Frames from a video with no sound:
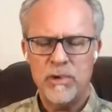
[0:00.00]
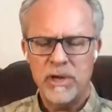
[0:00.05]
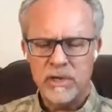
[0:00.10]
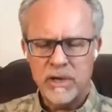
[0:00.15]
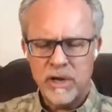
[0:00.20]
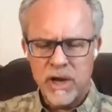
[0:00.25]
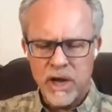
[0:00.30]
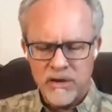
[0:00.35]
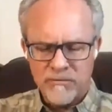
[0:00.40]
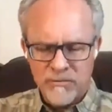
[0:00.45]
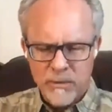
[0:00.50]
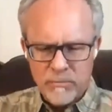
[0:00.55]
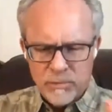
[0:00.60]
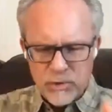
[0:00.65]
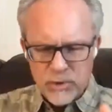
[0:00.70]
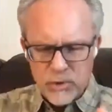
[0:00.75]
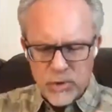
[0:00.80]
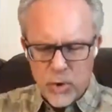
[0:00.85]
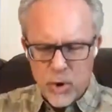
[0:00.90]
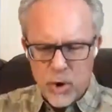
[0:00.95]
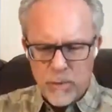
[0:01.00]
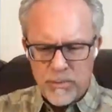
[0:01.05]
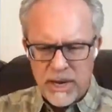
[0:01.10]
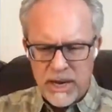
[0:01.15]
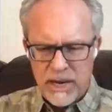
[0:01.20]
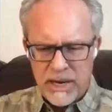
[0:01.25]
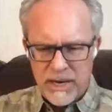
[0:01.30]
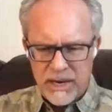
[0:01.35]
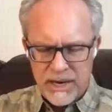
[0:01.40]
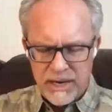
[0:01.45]
We've been kind of
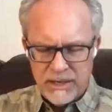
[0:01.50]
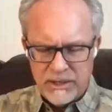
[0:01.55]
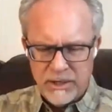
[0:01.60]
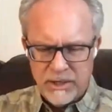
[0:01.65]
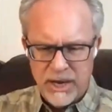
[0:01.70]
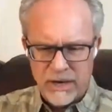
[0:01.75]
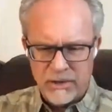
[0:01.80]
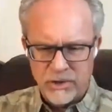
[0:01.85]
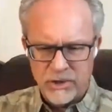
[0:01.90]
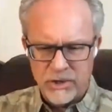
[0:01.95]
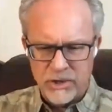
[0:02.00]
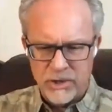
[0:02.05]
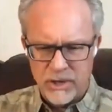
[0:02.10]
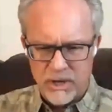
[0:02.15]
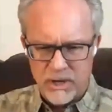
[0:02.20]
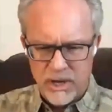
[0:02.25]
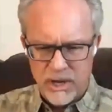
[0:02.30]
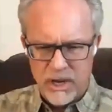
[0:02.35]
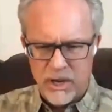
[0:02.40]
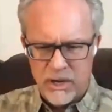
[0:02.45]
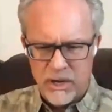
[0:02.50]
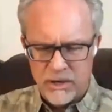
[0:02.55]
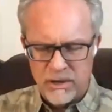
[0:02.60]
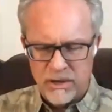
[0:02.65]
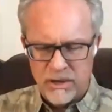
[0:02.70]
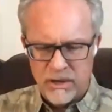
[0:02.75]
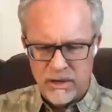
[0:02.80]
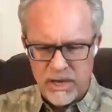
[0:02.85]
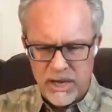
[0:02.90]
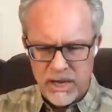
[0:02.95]
absorbing attention
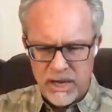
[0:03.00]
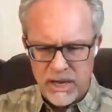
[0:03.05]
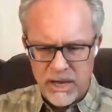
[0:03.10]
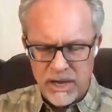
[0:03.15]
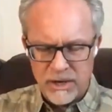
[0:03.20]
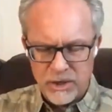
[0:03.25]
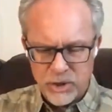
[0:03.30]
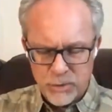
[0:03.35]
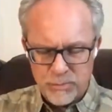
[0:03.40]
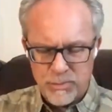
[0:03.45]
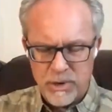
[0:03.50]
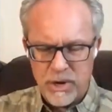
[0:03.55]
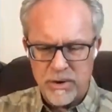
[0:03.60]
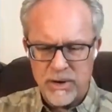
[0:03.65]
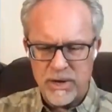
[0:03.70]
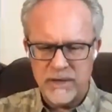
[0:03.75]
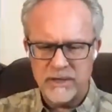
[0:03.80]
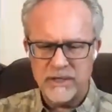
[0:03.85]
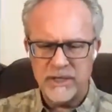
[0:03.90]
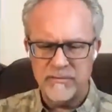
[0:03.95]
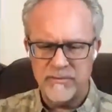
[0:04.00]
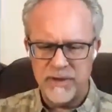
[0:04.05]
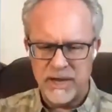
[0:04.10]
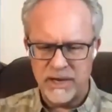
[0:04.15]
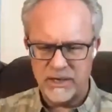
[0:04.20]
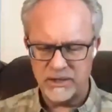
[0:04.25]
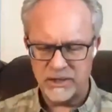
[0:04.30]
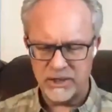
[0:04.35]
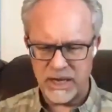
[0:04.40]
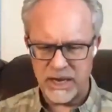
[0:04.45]
in the experience
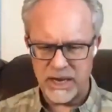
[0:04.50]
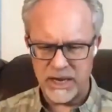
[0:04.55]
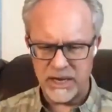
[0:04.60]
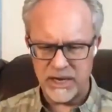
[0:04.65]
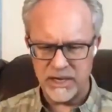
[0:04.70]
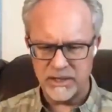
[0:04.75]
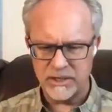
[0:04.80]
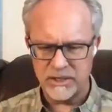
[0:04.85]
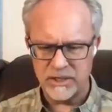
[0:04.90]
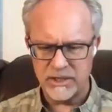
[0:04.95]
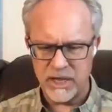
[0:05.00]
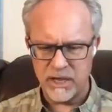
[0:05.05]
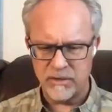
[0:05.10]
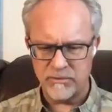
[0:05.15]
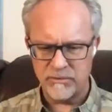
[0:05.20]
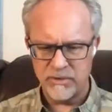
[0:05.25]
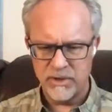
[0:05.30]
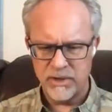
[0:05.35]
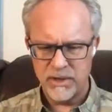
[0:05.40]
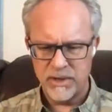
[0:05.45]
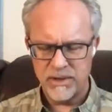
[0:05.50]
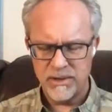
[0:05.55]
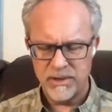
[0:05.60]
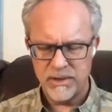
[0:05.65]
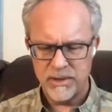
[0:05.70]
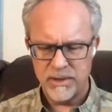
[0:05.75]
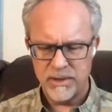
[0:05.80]
of anxiety itself.